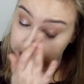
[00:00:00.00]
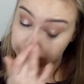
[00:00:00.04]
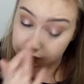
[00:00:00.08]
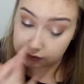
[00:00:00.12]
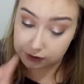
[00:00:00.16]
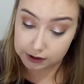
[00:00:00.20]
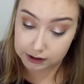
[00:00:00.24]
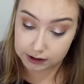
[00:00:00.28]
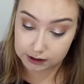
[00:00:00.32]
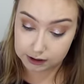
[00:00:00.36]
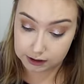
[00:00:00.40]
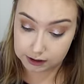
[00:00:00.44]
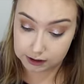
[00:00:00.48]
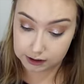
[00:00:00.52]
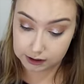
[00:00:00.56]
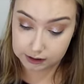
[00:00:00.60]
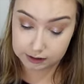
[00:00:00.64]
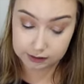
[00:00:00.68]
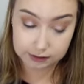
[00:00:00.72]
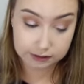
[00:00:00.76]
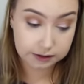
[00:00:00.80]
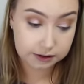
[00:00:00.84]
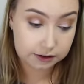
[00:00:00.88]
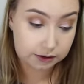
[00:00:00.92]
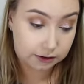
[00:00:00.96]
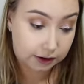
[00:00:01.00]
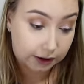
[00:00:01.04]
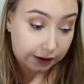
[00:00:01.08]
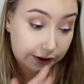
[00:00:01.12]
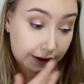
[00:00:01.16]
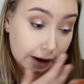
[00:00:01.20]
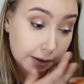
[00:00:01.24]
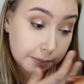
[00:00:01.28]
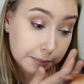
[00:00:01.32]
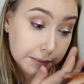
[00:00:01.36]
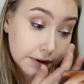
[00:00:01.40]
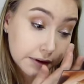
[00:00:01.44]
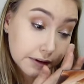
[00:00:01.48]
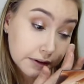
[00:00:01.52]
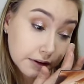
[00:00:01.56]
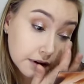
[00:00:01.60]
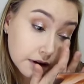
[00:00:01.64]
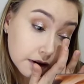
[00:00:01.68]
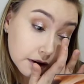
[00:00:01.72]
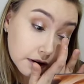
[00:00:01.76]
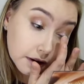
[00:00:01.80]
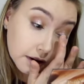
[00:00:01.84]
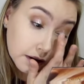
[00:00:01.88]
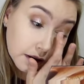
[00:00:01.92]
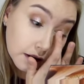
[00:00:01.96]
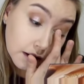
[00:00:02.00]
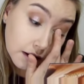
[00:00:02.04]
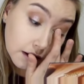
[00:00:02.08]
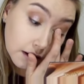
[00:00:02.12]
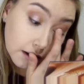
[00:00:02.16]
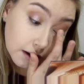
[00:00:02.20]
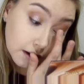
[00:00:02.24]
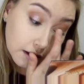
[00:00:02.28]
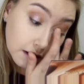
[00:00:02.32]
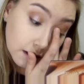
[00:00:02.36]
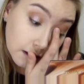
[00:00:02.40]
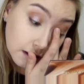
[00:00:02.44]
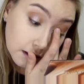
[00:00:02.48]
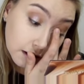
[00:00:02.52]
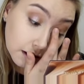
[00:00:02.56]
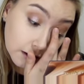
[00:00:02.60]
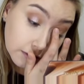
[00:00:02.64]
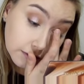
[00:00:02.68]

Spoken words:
for the year is still going to happen. Let